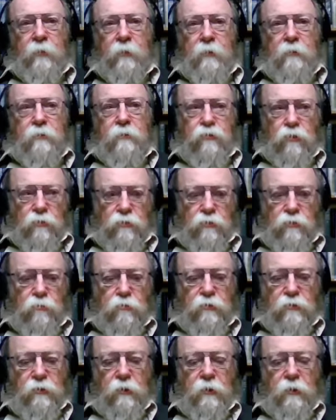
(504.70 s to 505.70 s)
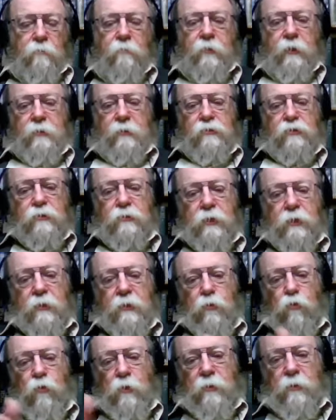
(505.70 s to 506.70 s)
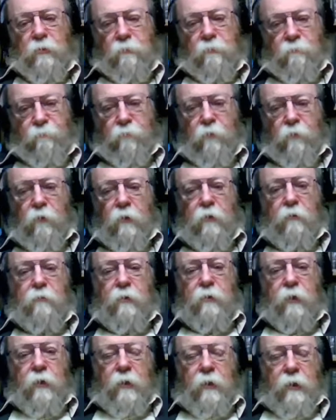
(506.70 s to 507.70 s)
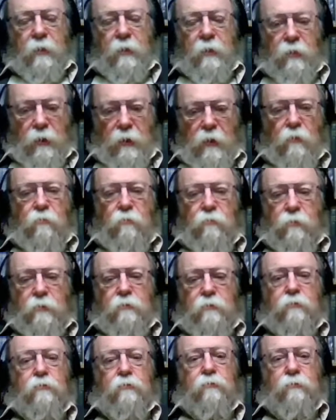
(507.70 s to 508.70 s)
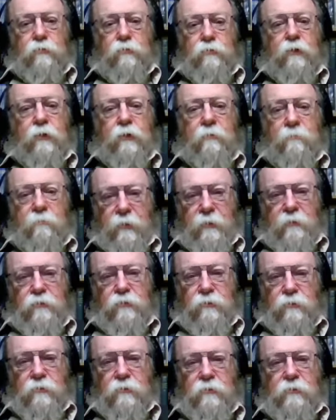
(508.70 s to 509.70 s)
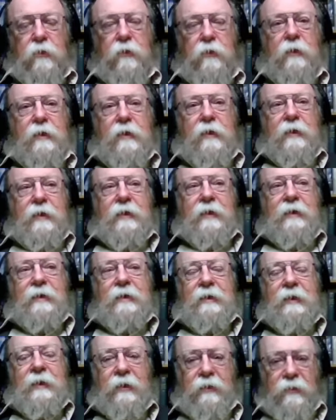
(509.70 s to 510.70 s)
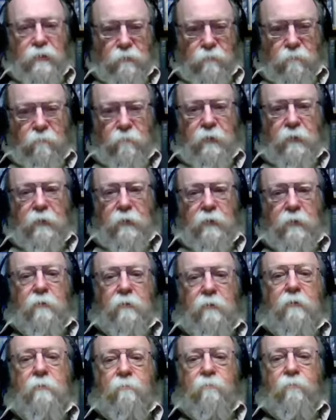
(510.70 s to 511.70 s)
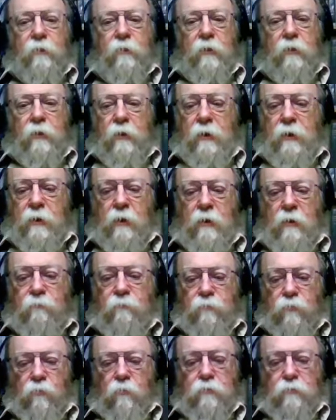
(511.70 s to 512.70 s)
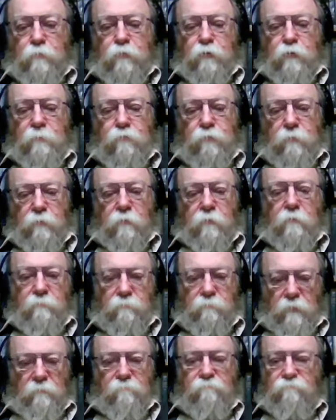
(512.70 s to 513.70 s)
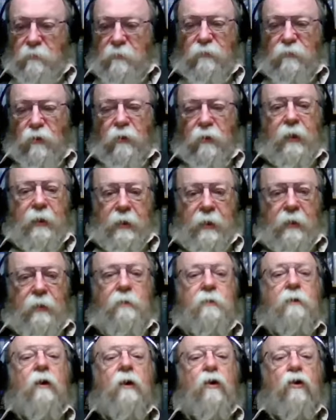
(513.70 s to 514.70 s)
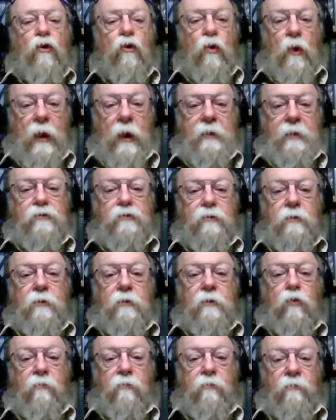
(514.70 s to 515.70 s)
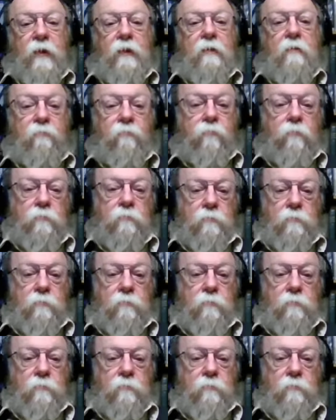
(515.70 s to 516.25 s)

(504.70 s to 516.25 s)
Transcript: Joshua's generation and the one that followed are the only 2 generations in history of God's people in the land who actually were faithful.